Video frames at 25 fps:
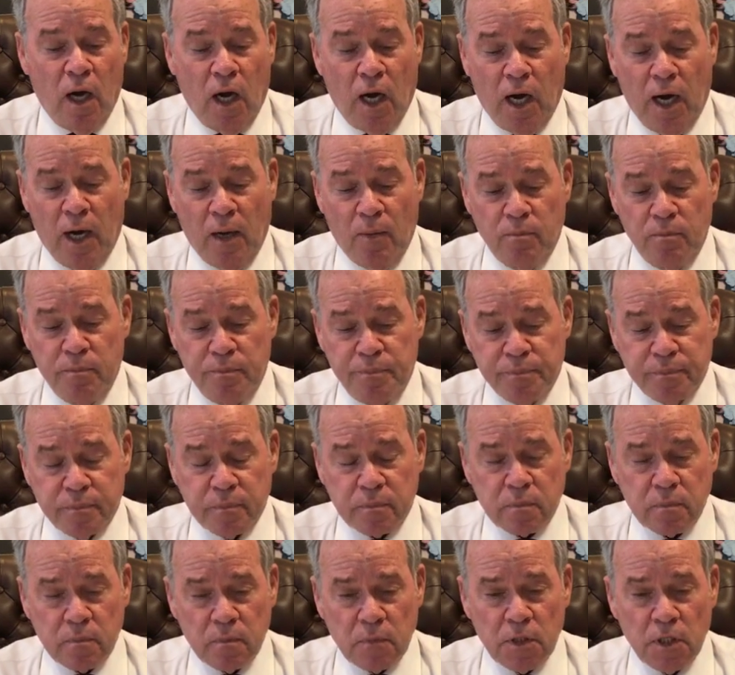
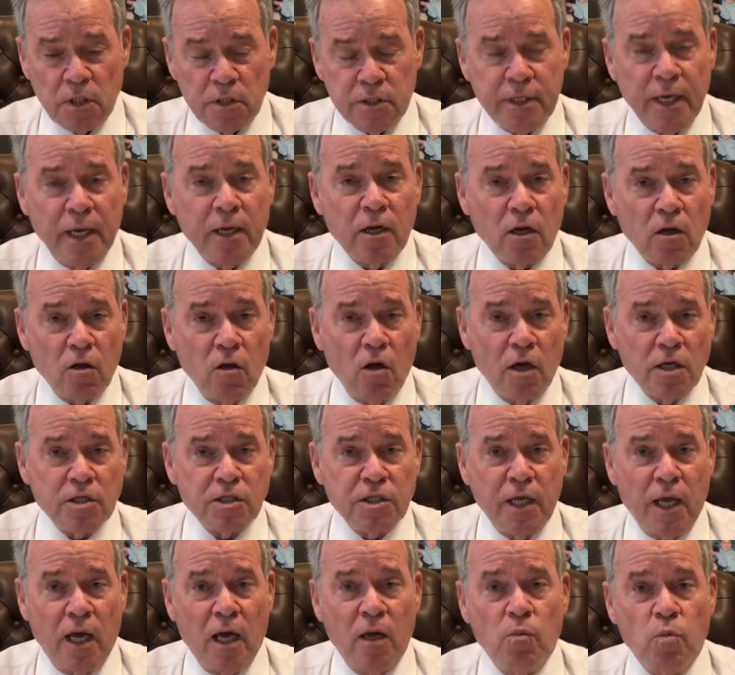Town of
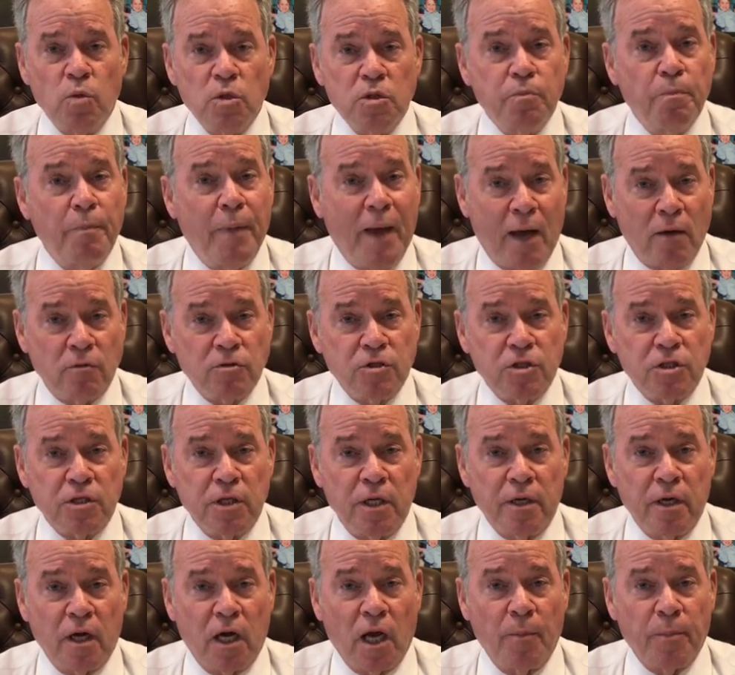Clarkstown was
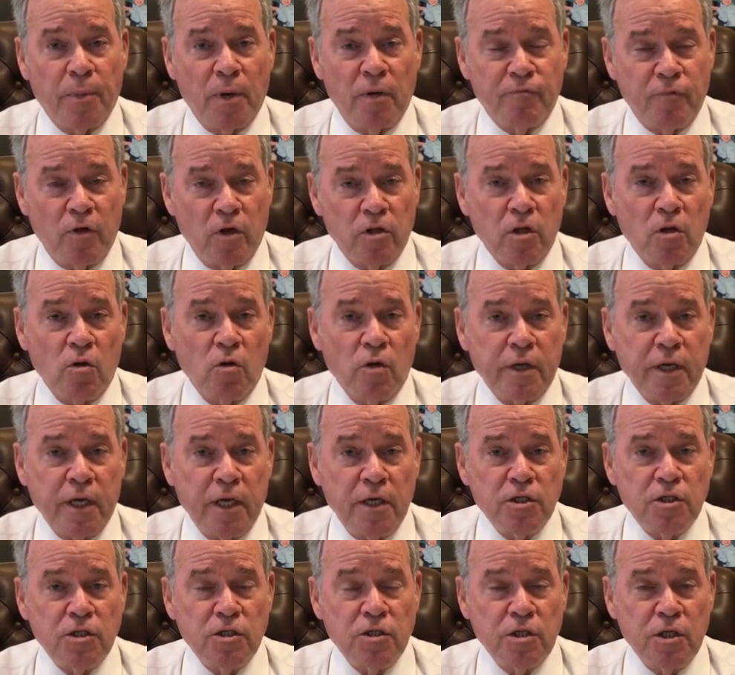bounced, and a couple of other
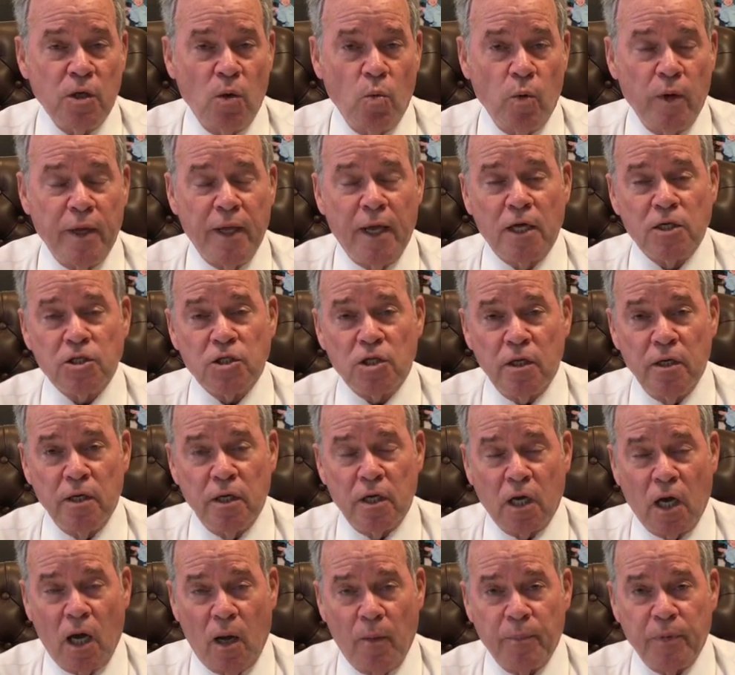locations that we
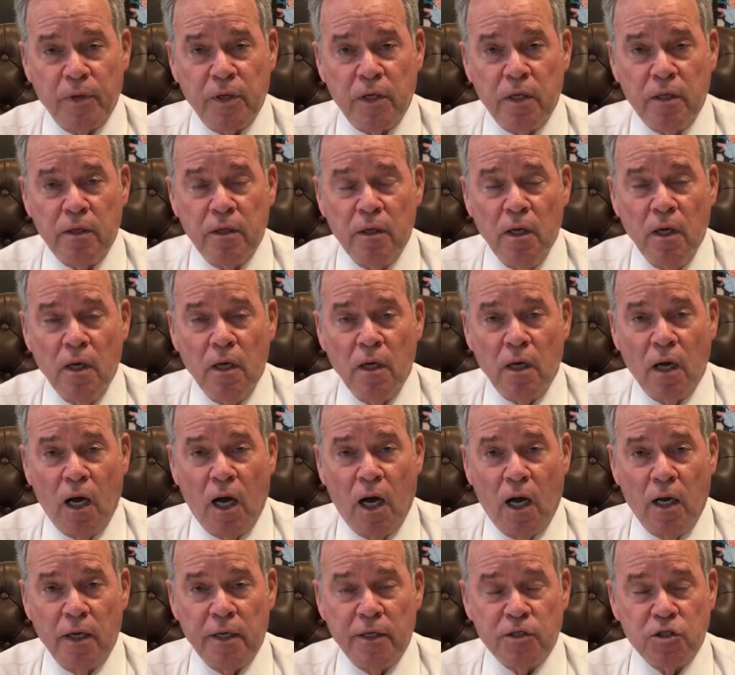actually accompanied
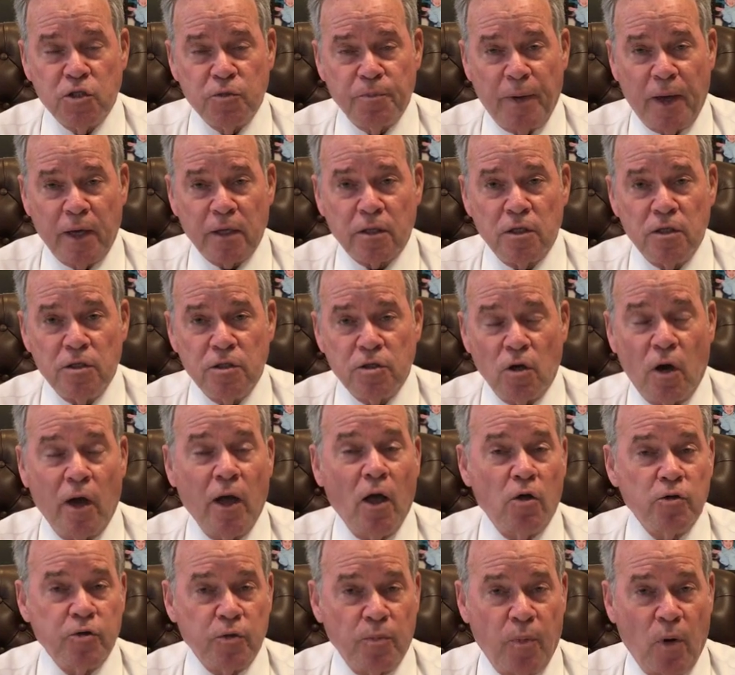inspectors, our
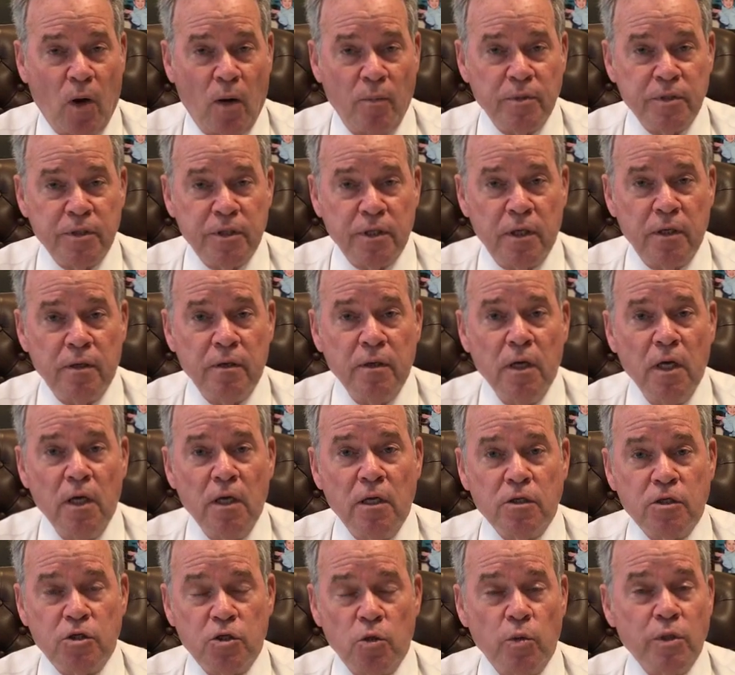health department did,
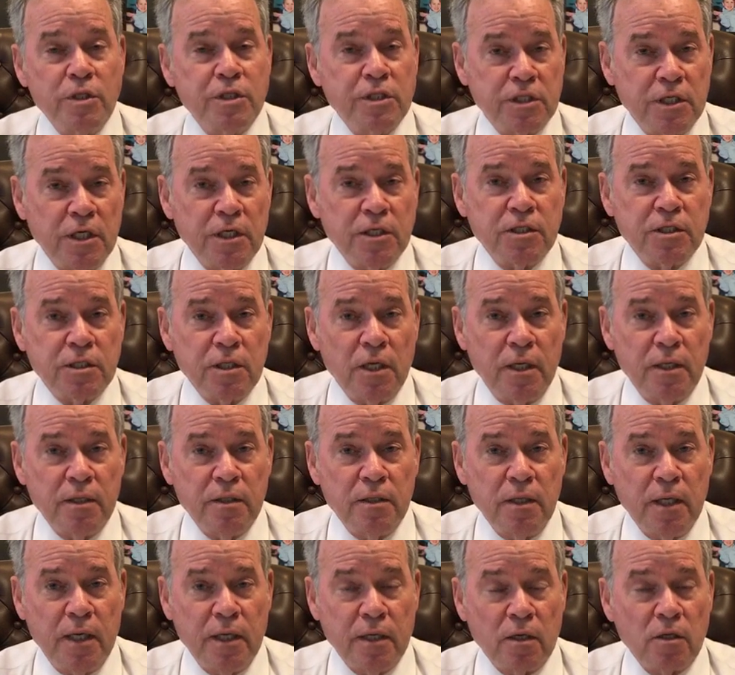to assist
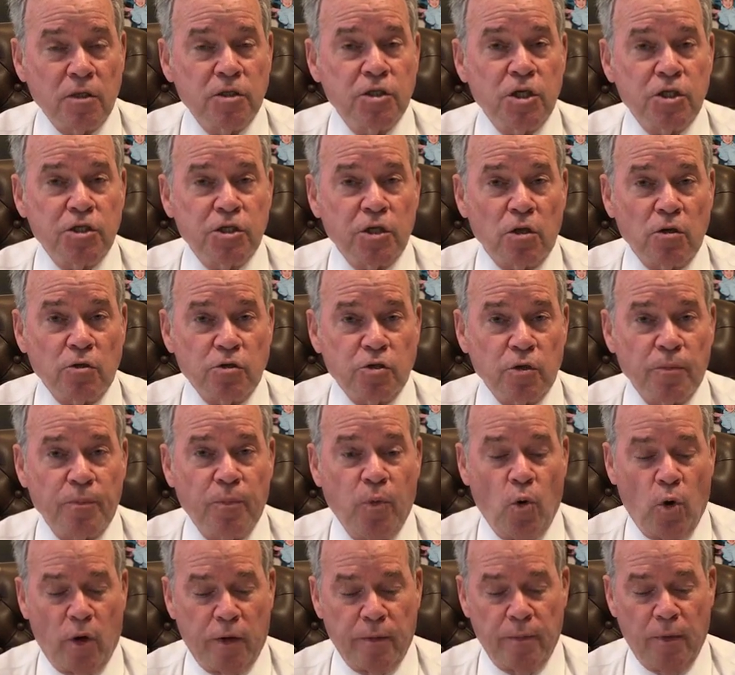in logistical
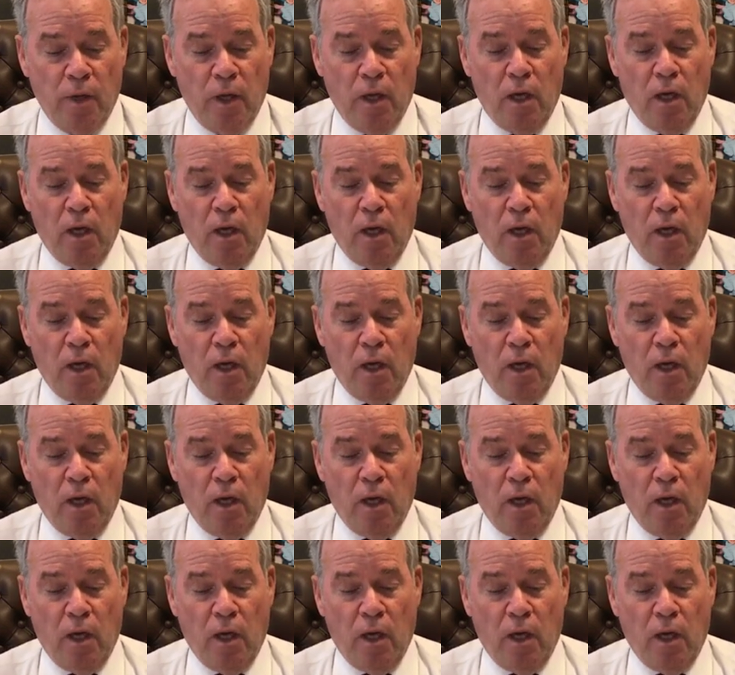support.